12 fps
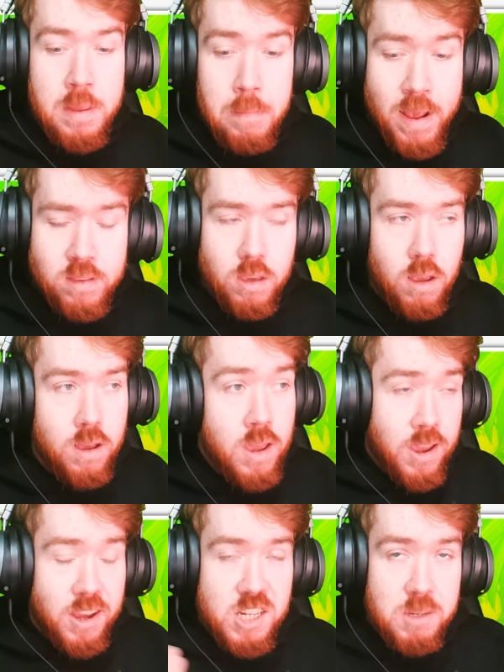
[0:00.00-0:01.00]
The meta,
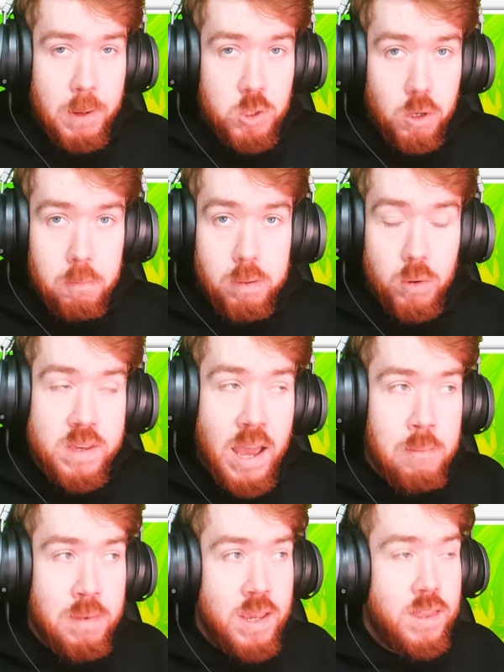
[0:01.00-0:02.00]
especially with Blue
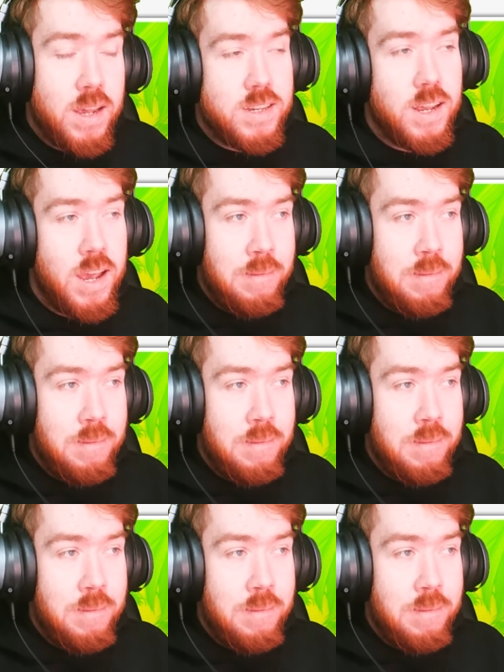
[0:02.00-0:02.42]
Yami, there's,